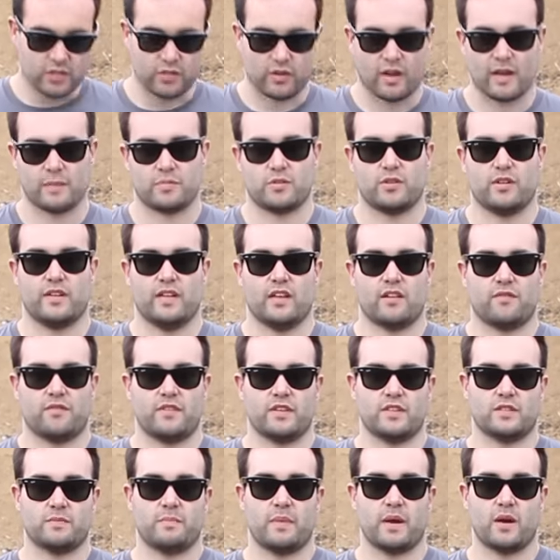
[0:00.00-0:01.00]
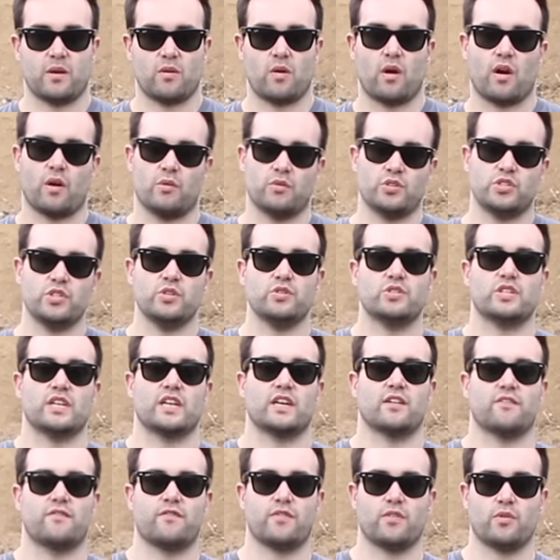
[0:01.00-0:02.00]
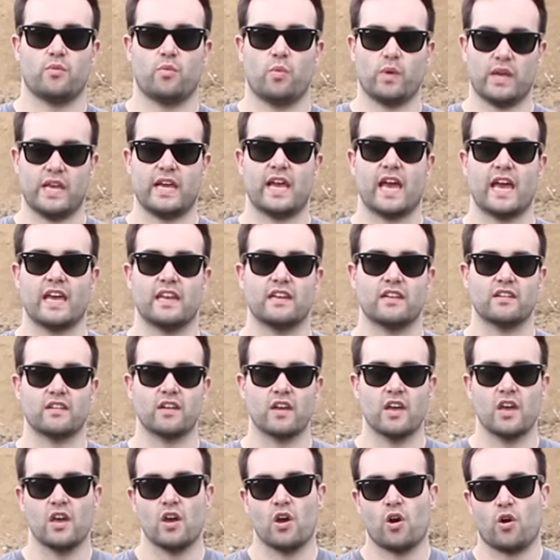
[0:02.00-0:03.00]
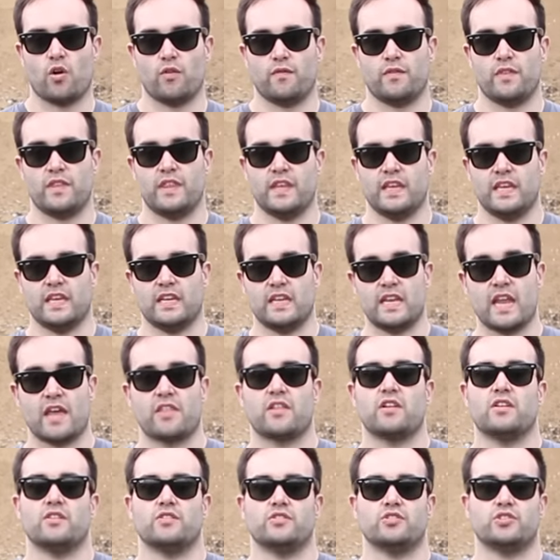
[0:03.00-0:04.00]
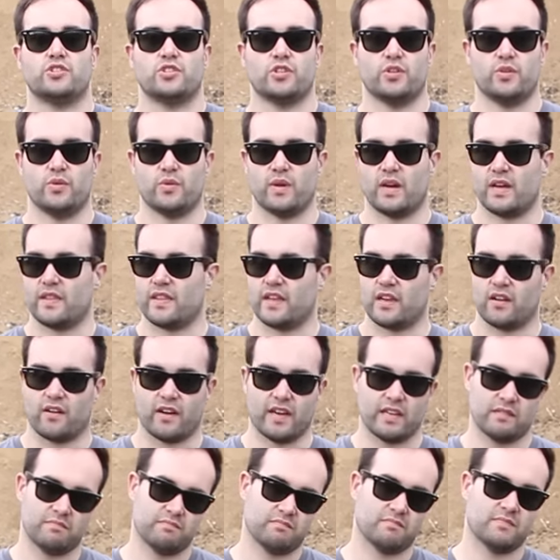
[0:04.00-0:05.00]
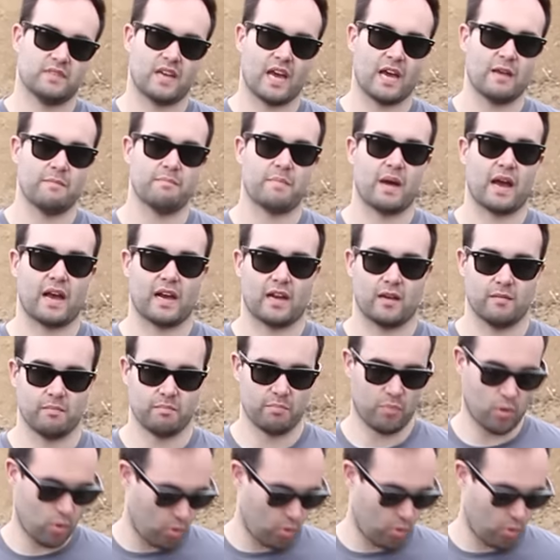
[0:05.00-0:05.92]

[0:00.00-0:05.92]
So I absolutely love this belt. I was using it for the weekend of the Netherlands shoot and then I came back and